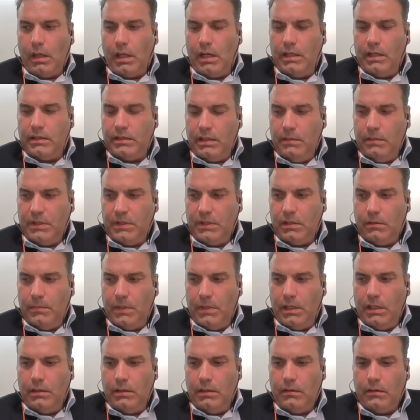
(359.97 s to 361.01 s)
And it seems to
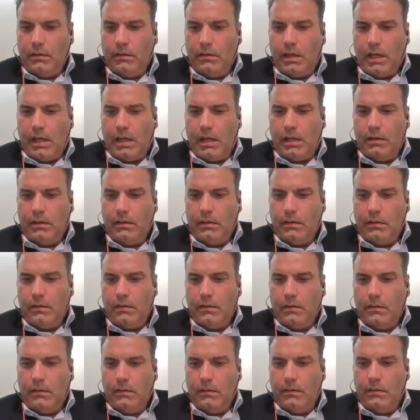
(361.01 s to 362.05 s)
me that
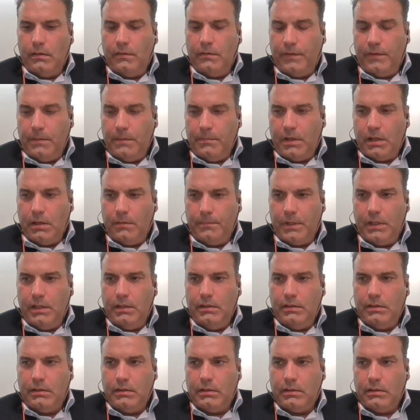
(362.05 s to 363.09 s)
the vape
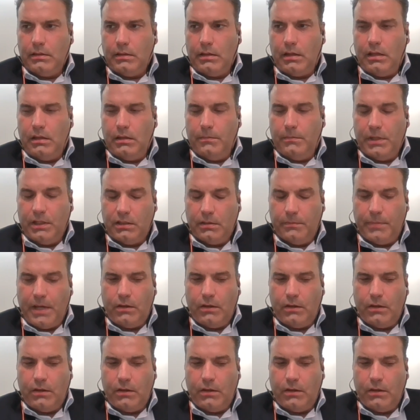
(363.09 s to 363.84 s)
companies and the big